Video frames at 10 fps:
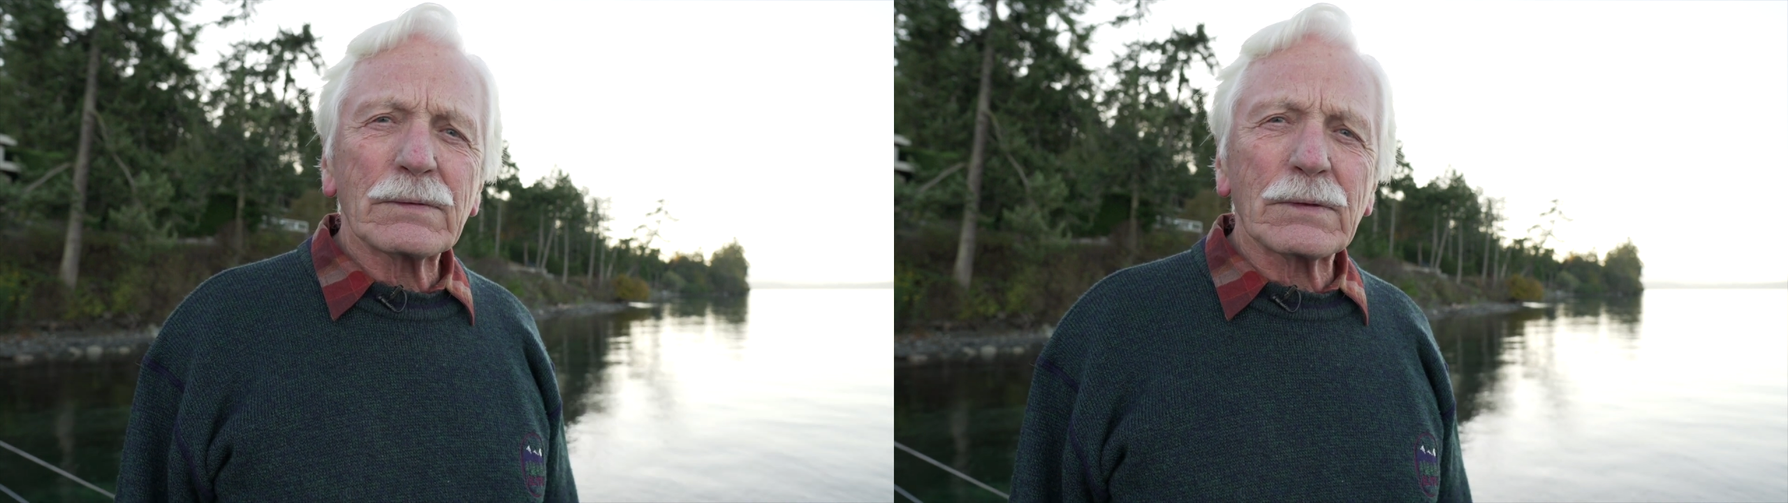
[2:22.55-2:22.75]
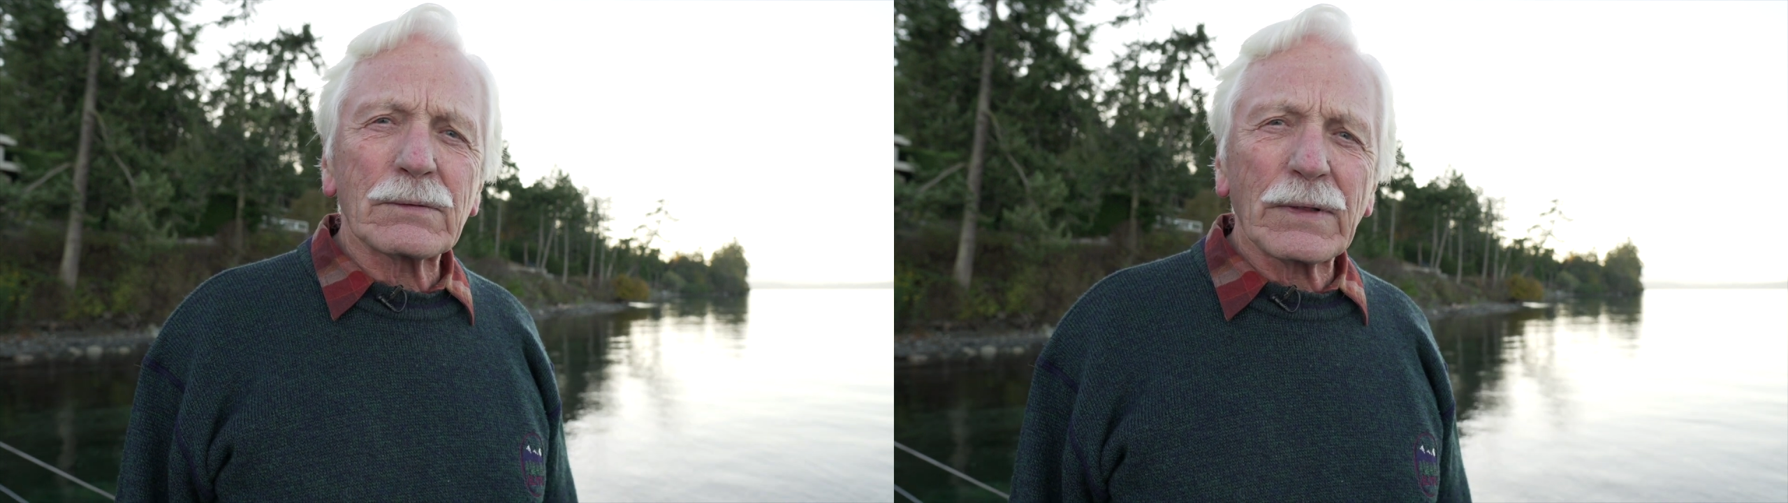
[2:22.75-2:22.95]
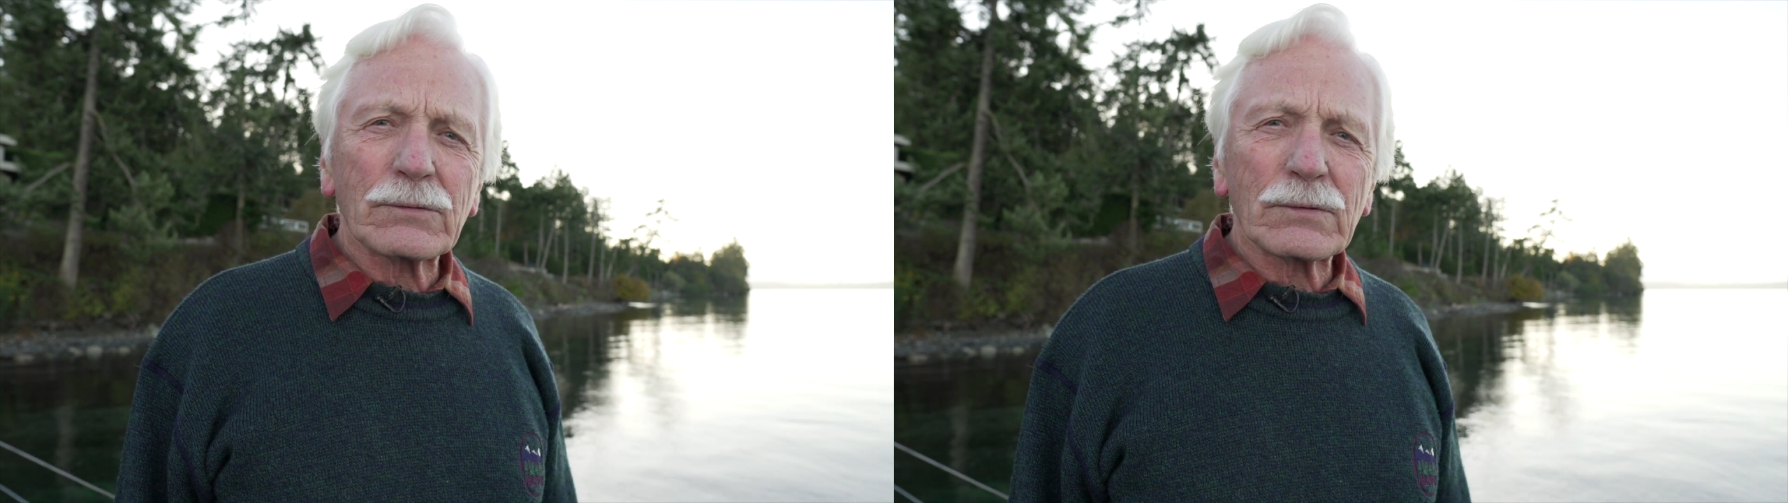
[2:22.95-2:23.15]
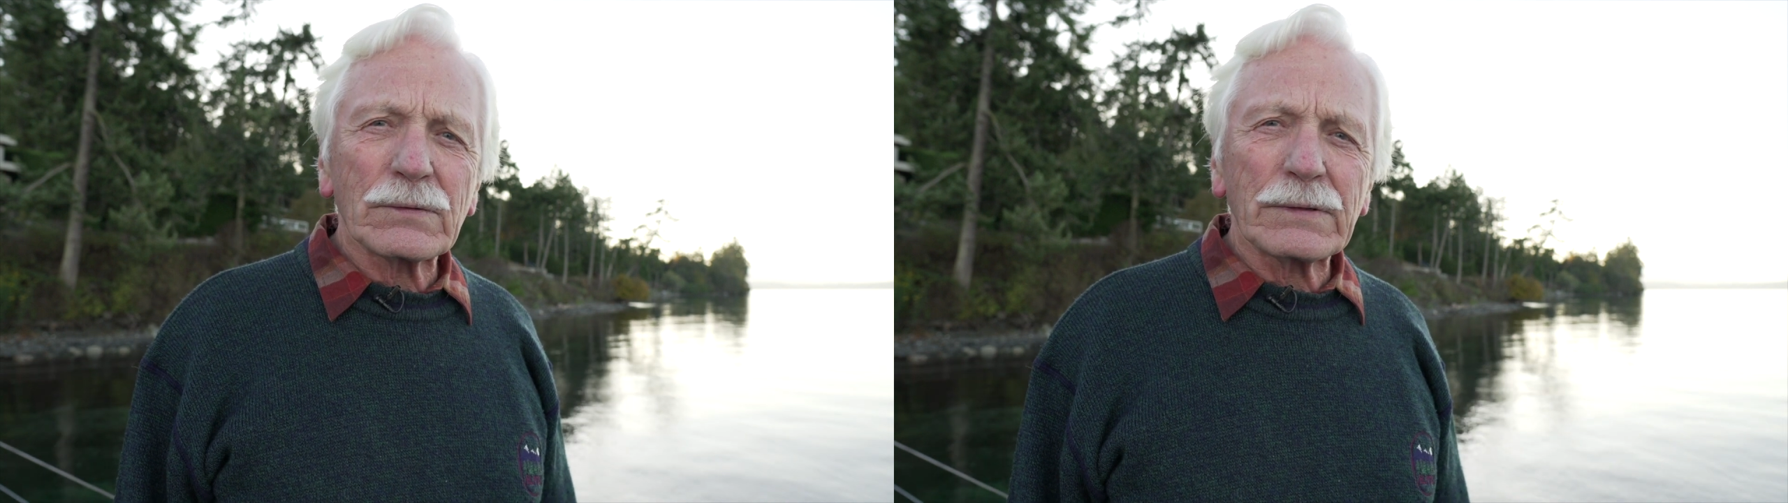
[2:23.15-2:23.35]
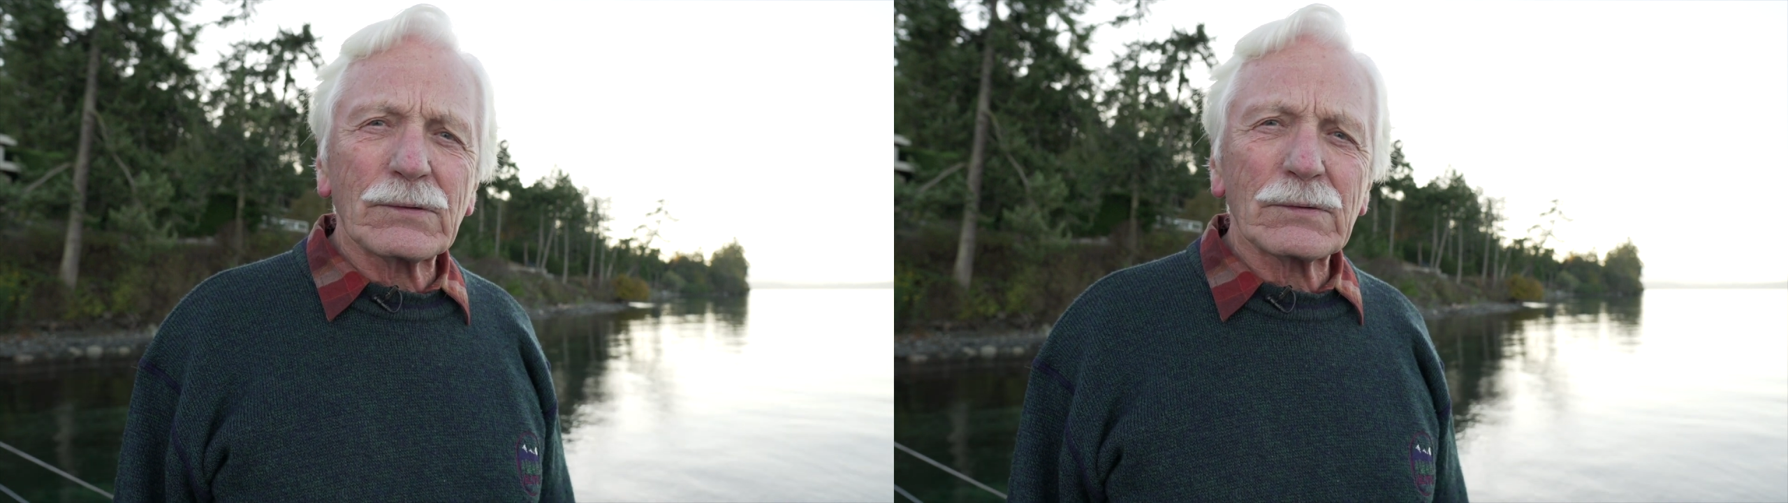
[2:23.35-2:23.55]

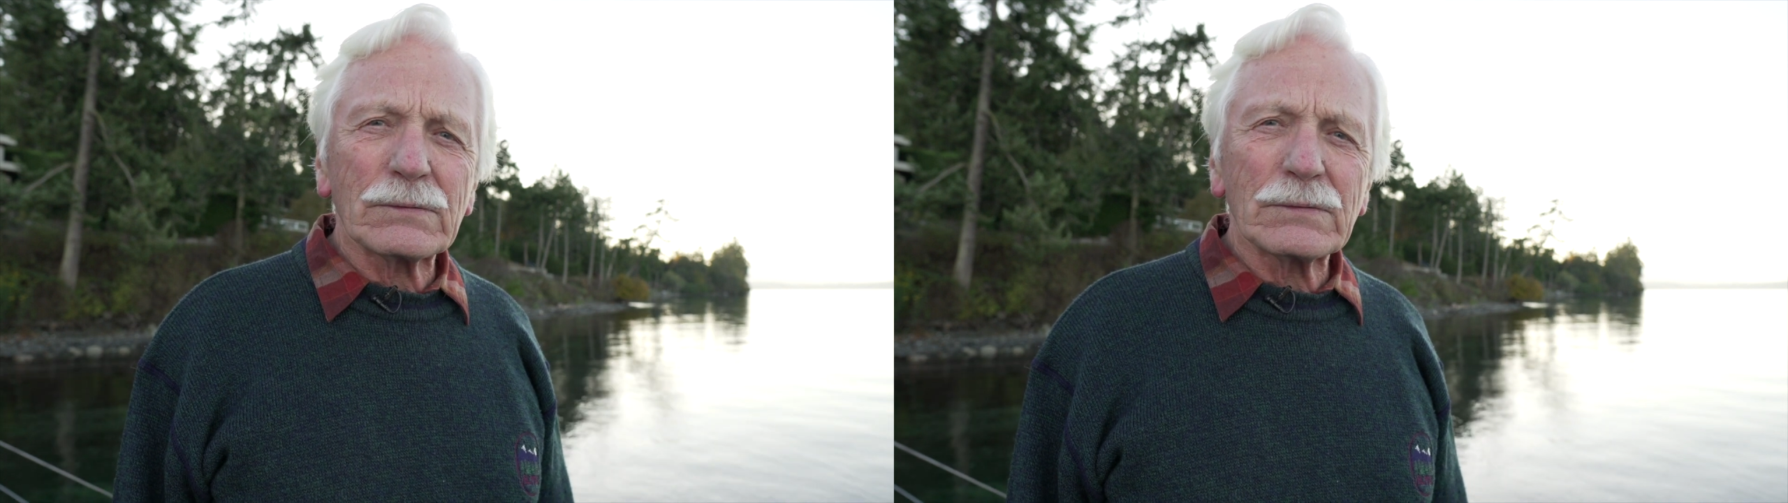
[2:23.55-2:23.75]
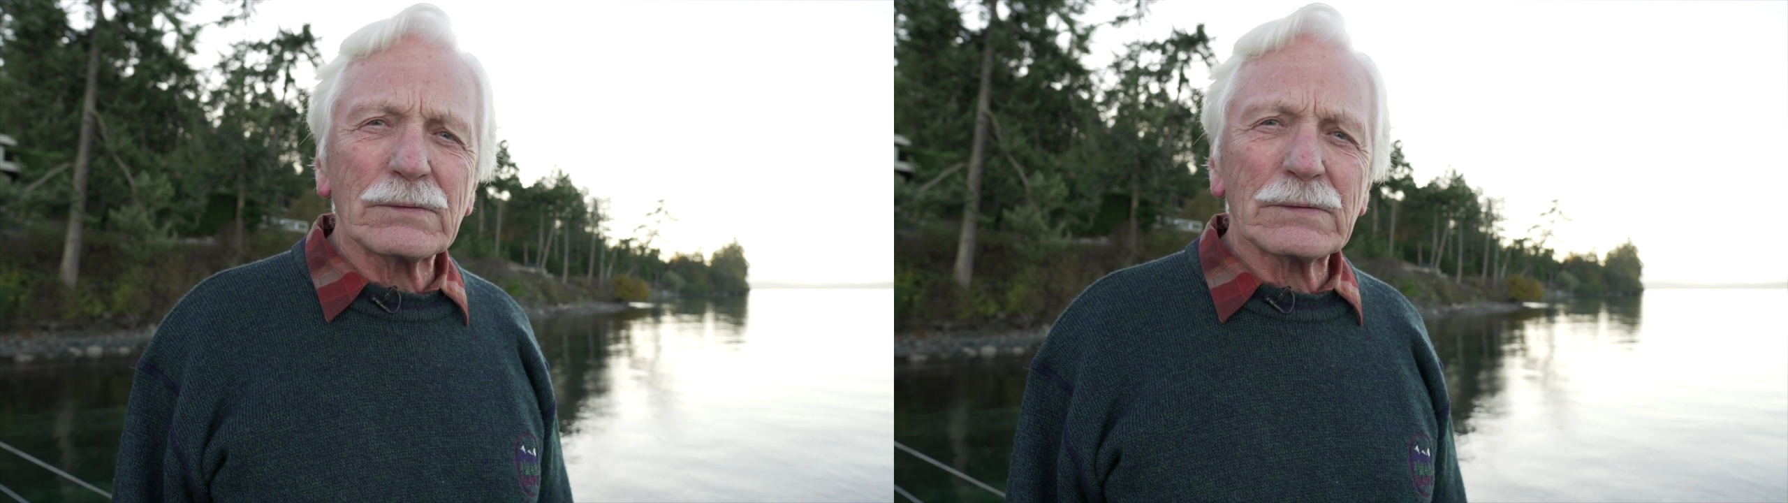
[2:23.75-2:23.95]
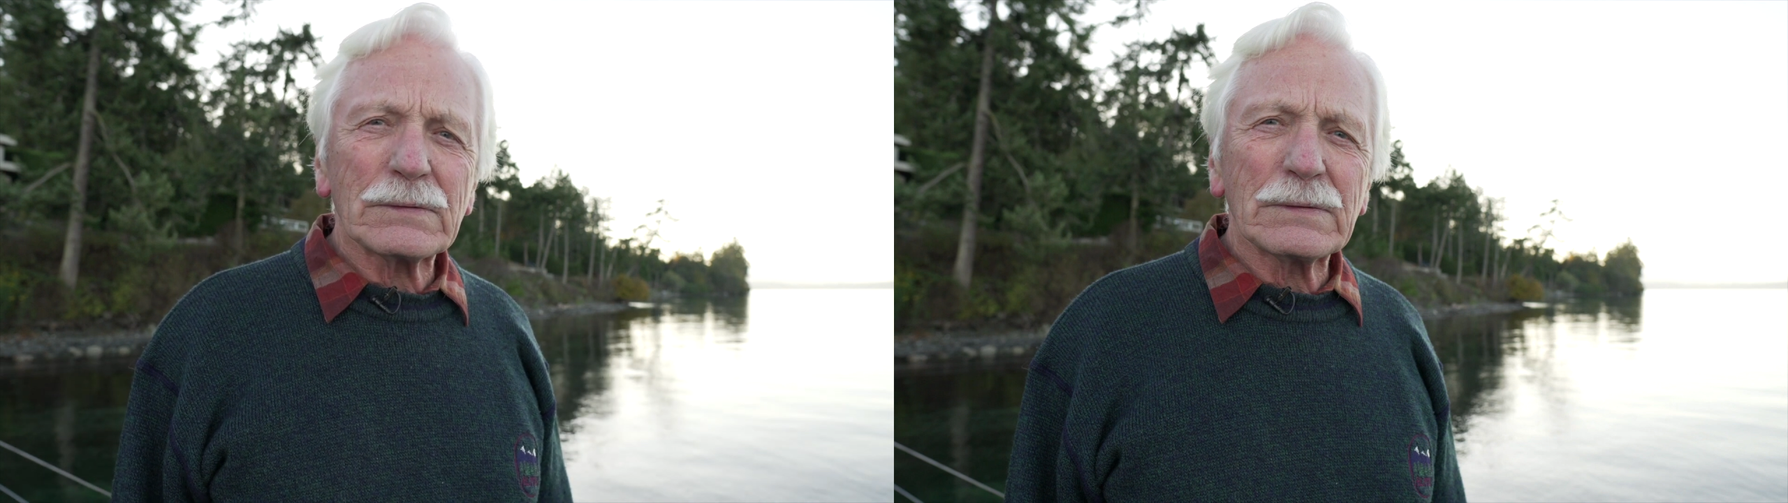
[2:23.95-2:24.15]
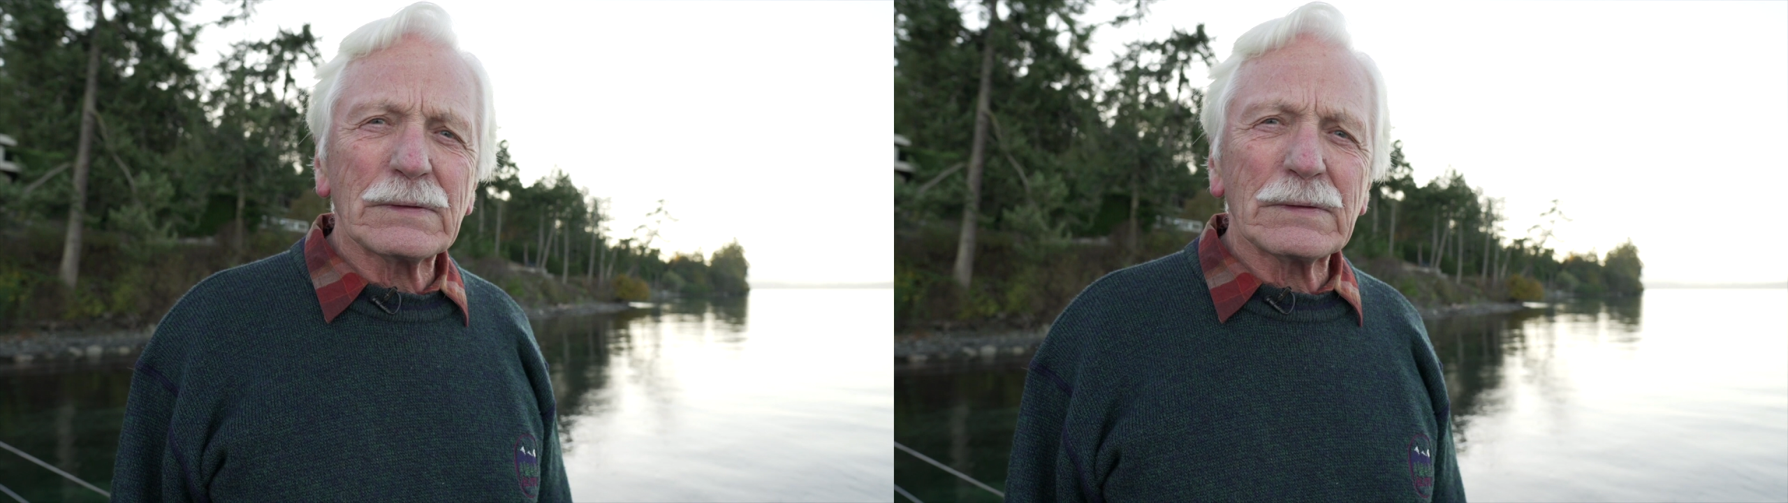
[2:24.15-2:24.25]
congratulations,